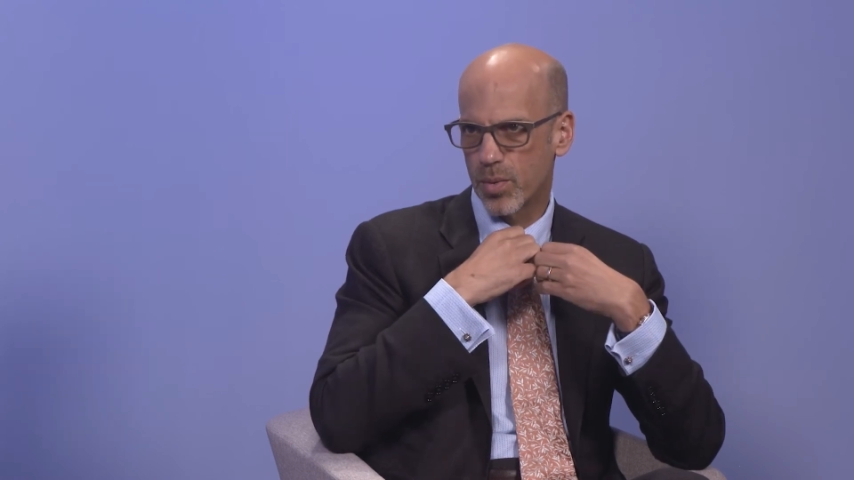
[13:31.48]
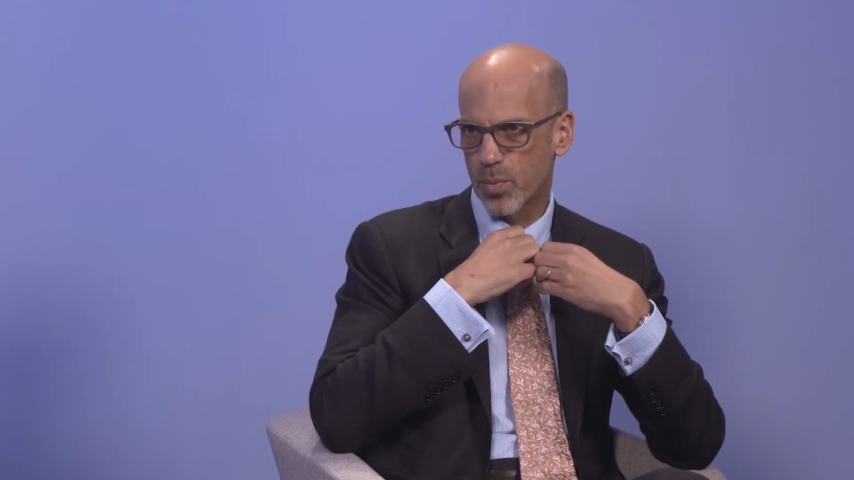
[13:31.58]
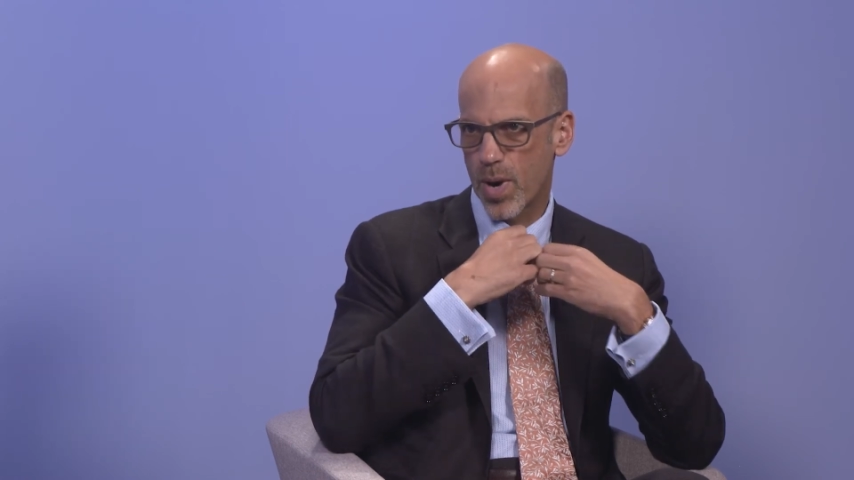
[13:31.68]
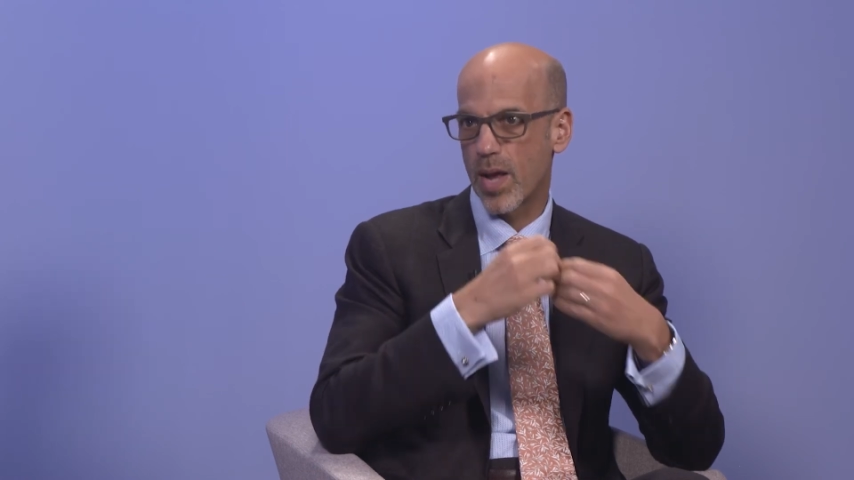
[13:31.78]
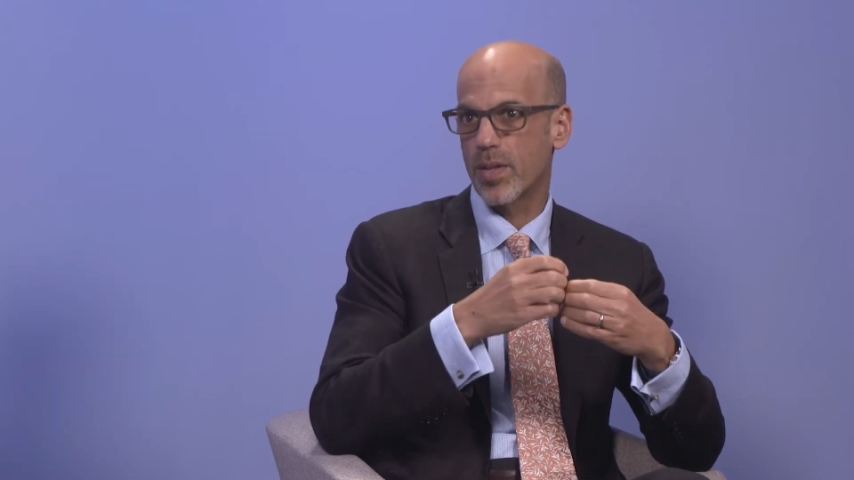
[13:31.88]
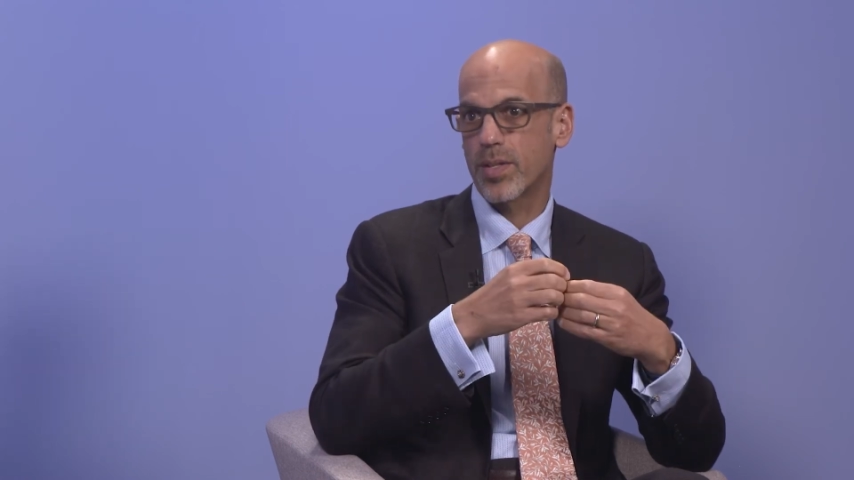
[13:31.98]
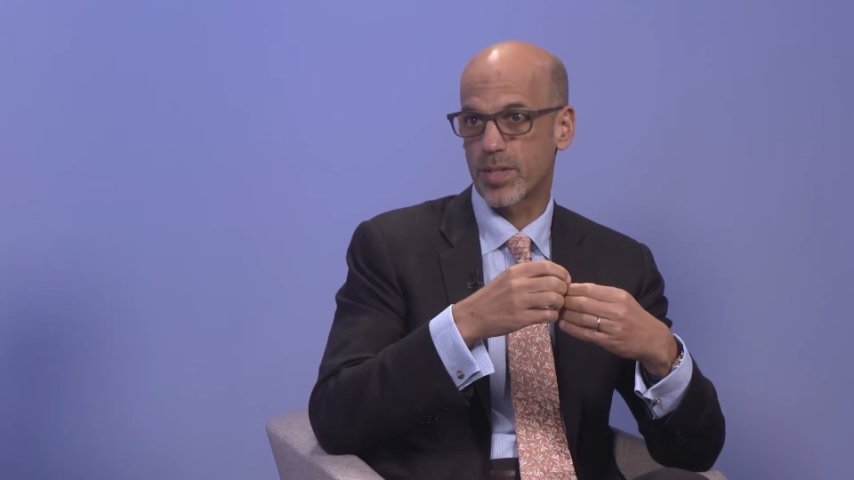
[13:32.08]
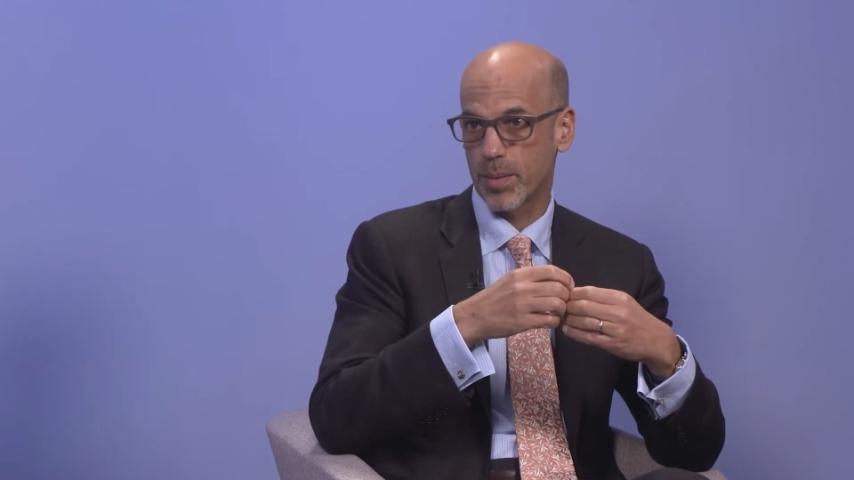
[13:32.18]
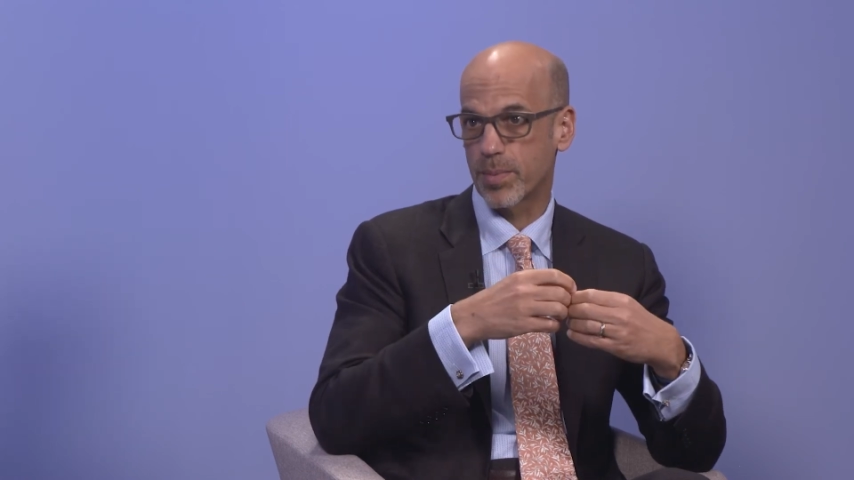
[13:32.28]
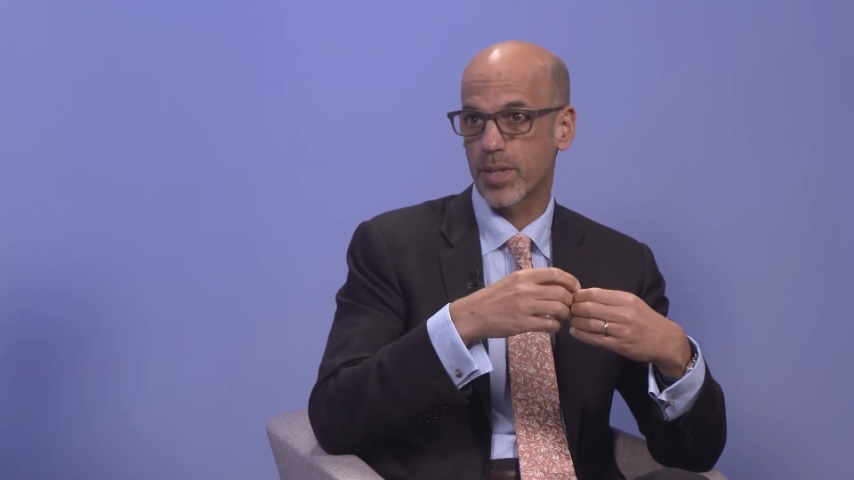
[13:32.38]
rather than
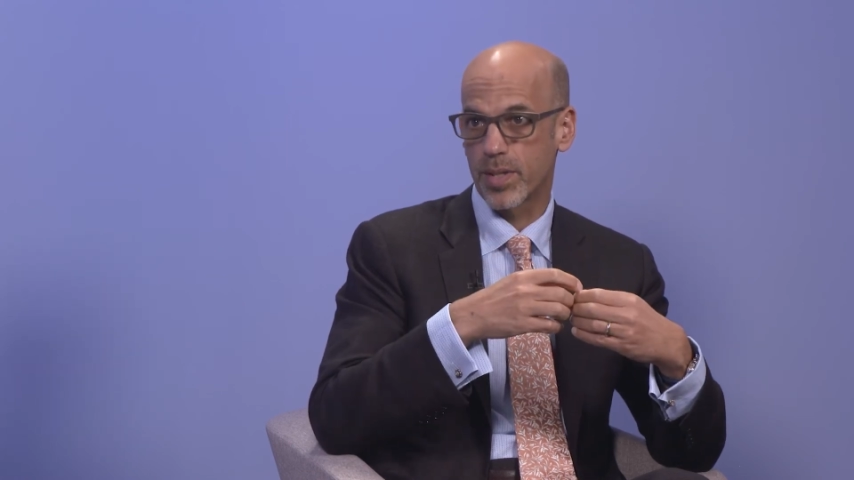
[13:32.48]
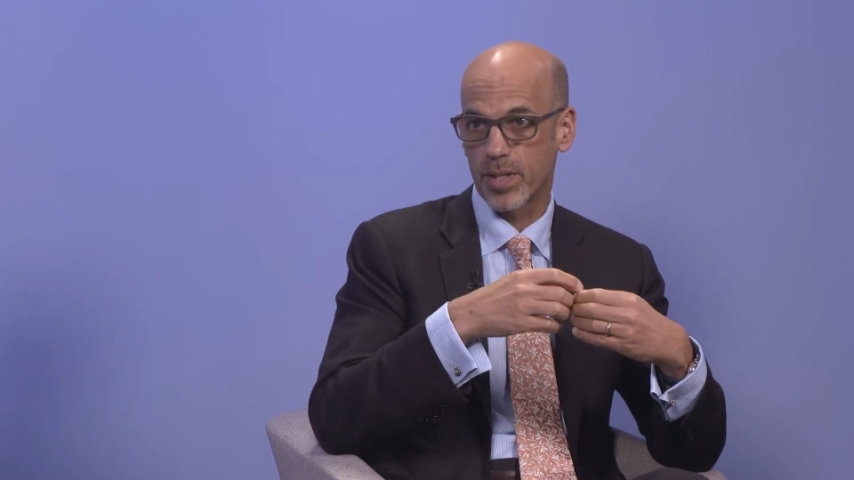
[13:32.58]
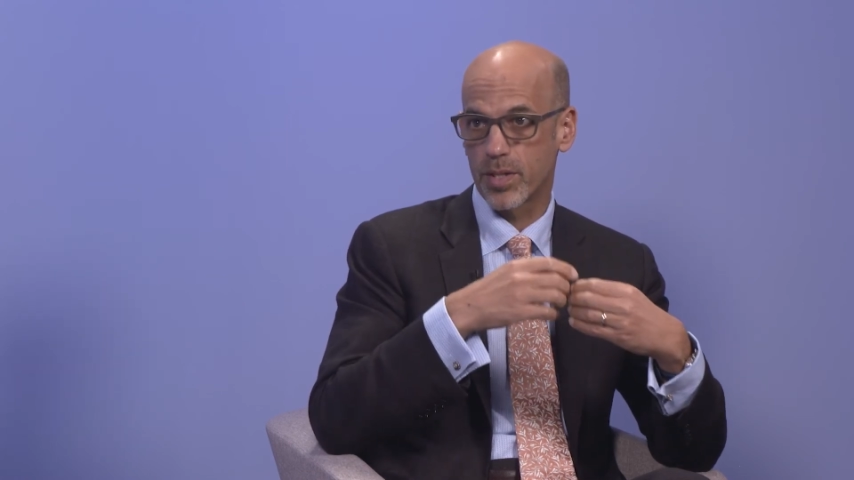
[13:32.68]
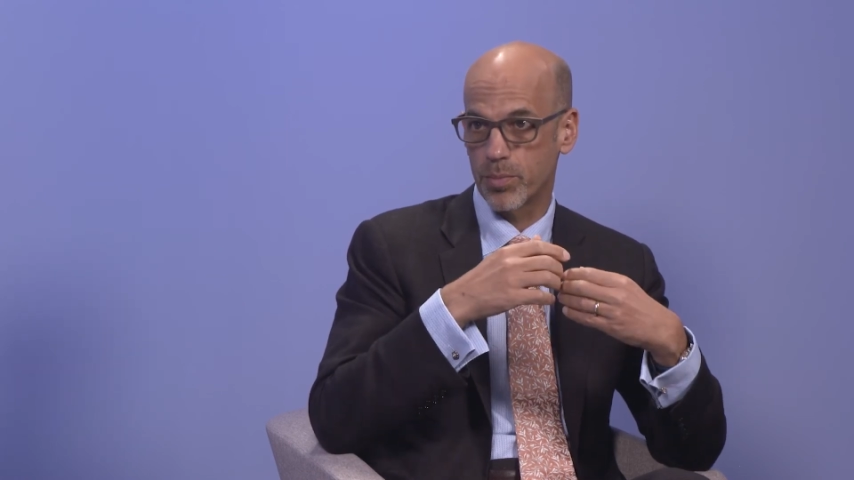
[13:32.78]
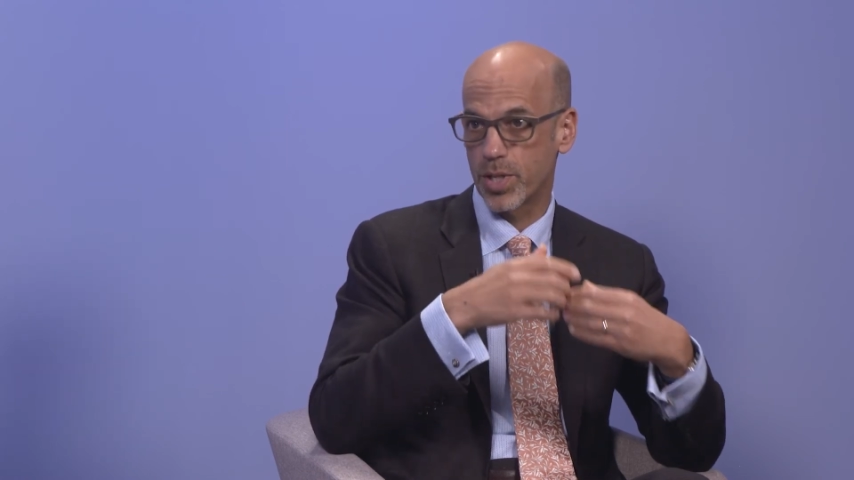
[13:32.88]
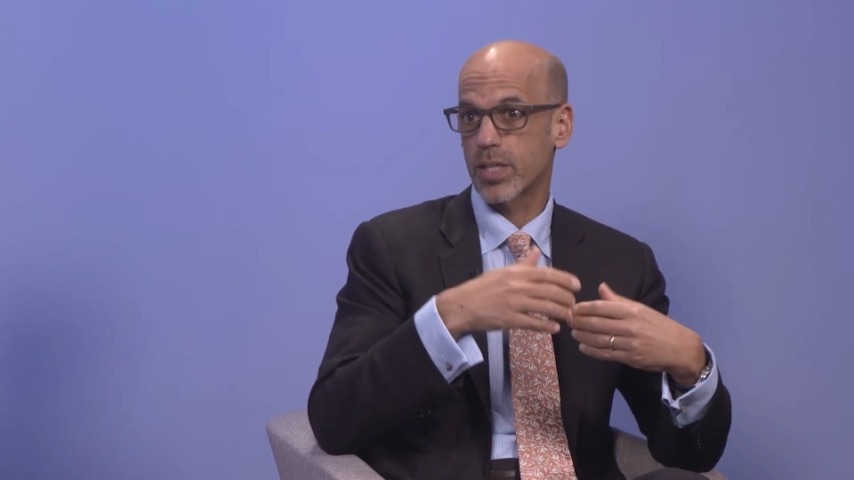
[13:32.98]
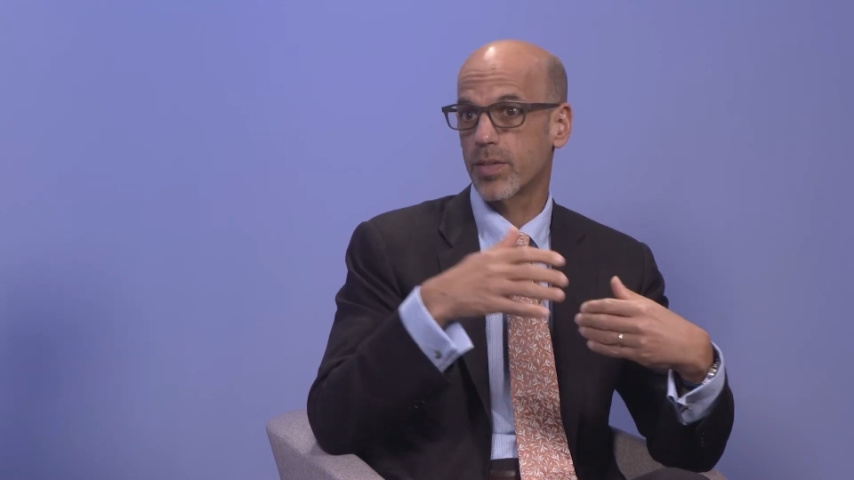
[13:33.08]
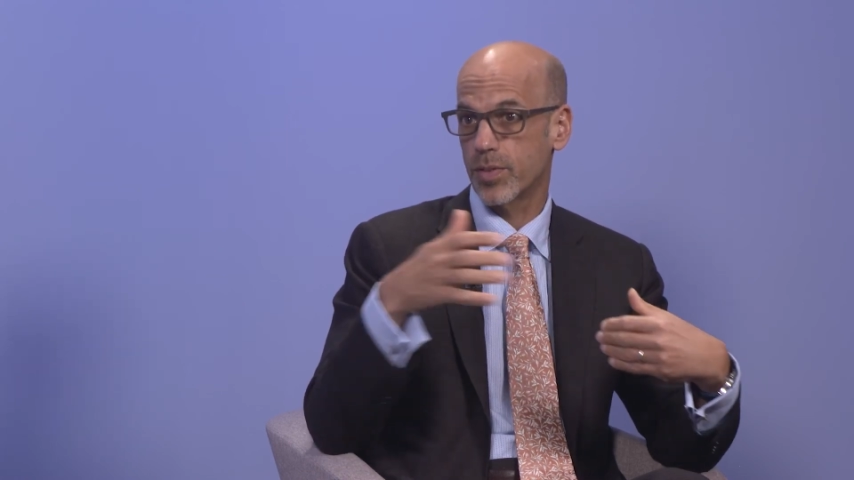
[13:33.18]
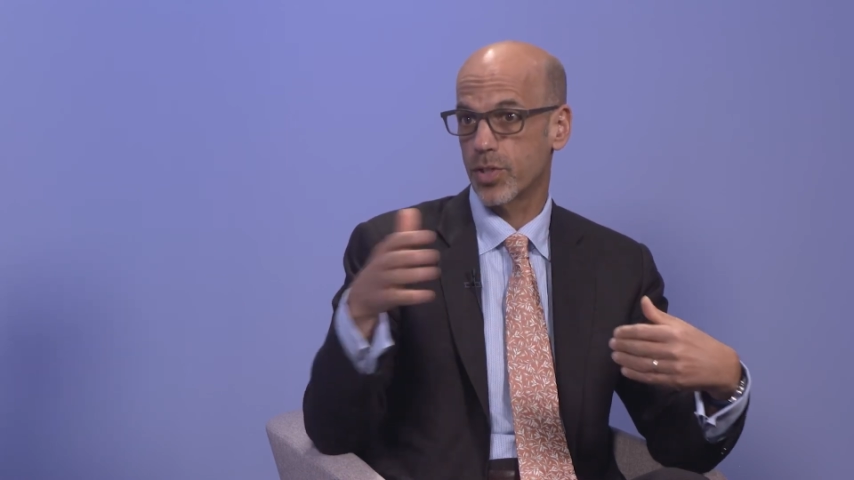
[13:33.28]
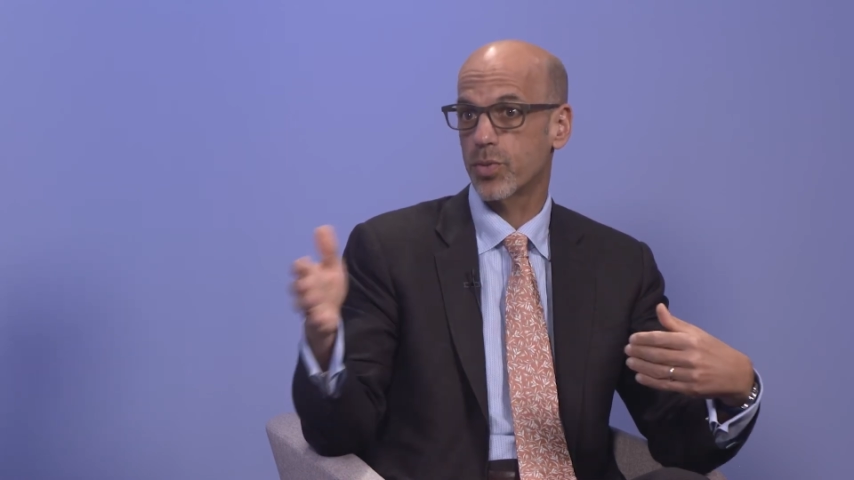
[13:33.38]
something that is
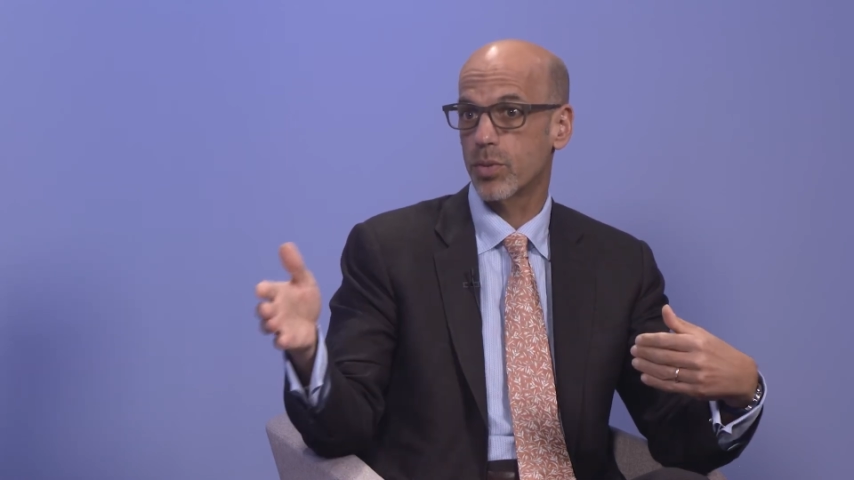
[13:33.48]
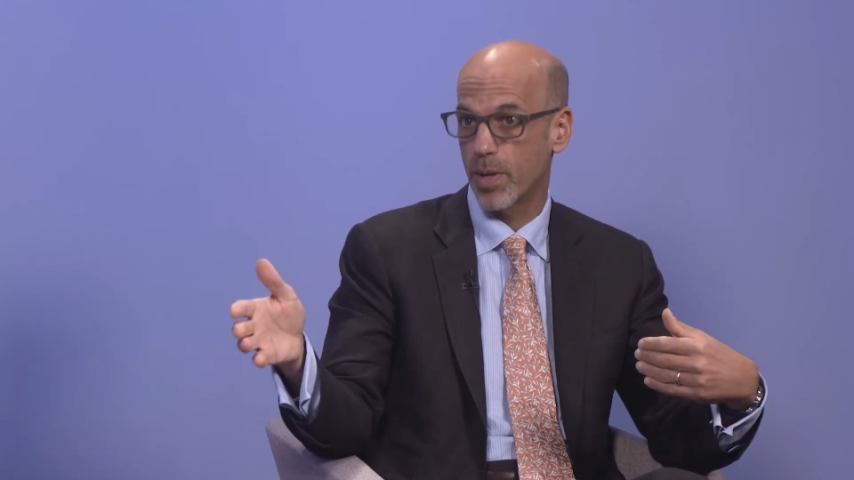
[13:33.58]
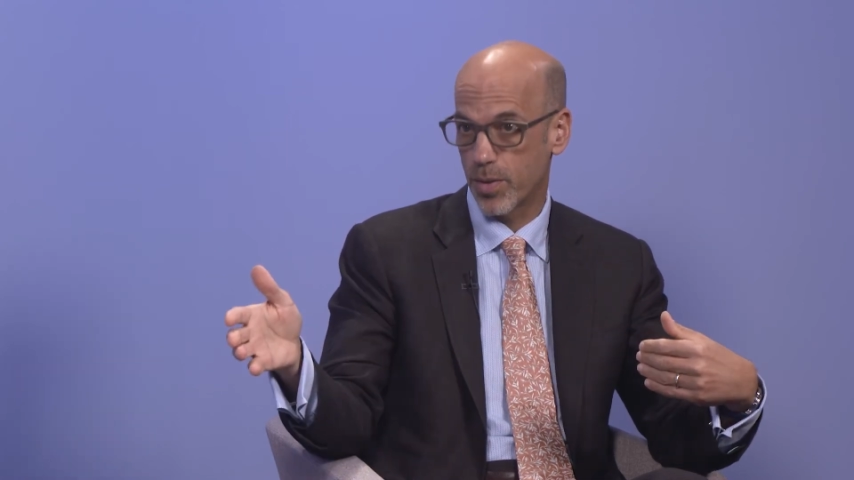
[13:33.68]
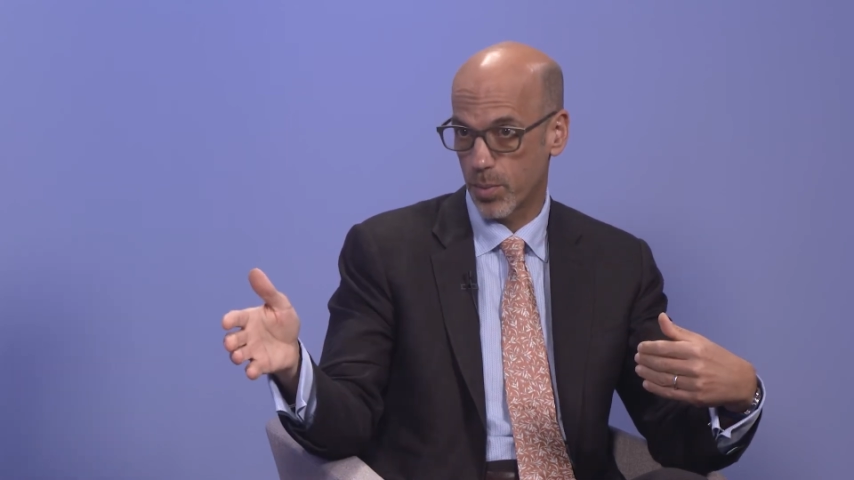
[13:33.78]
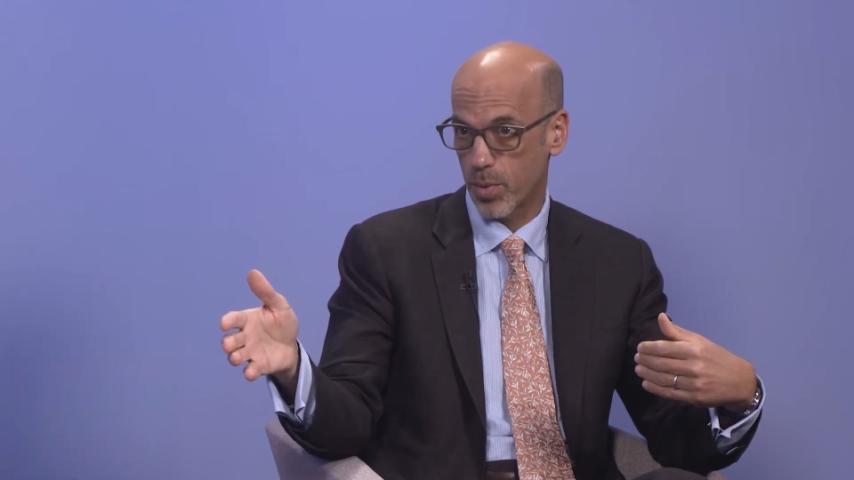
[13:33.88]
objectively true about the